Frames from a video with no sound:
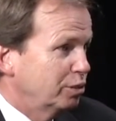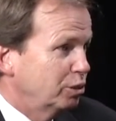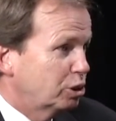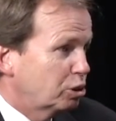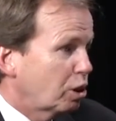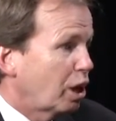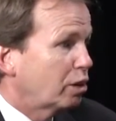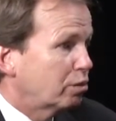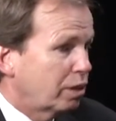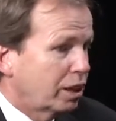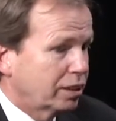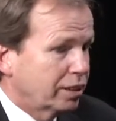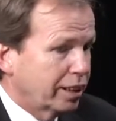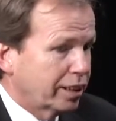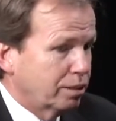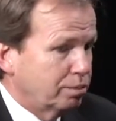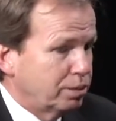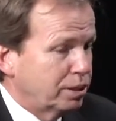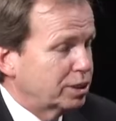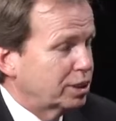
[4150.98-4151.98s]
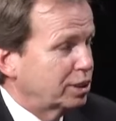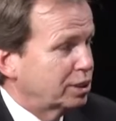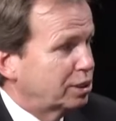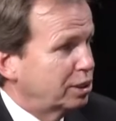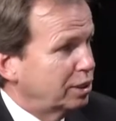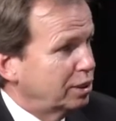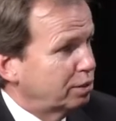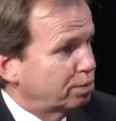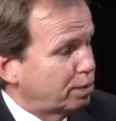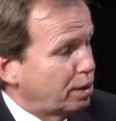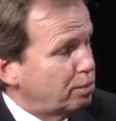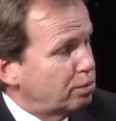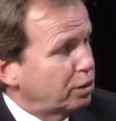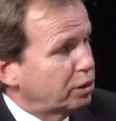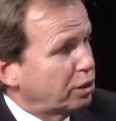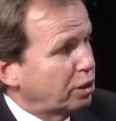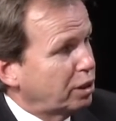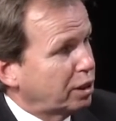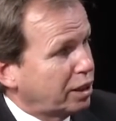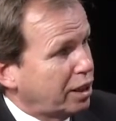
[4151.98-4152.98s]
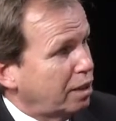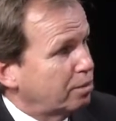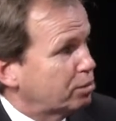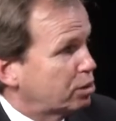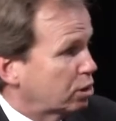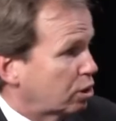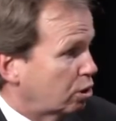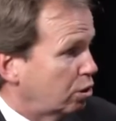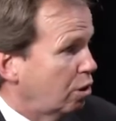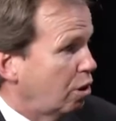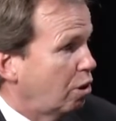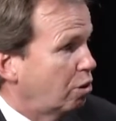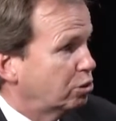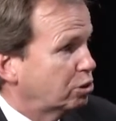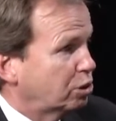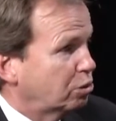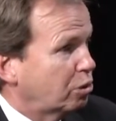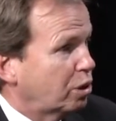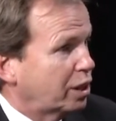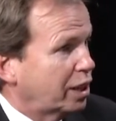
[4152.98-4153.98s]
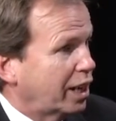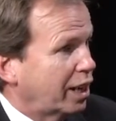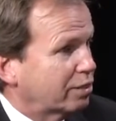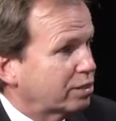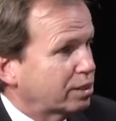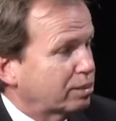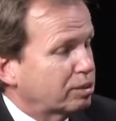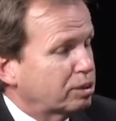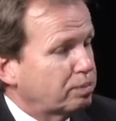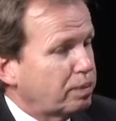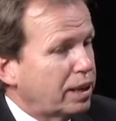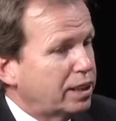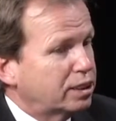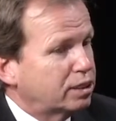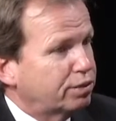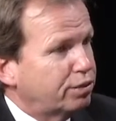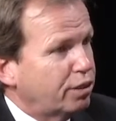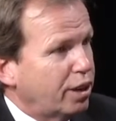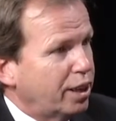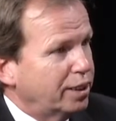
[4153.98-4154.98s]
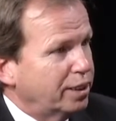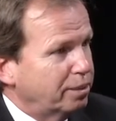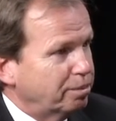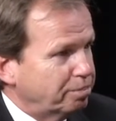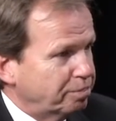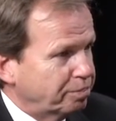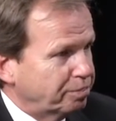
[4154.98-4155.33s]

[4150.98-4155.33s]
try to run it like a business. If people are going to come to close, you want to have some space for them.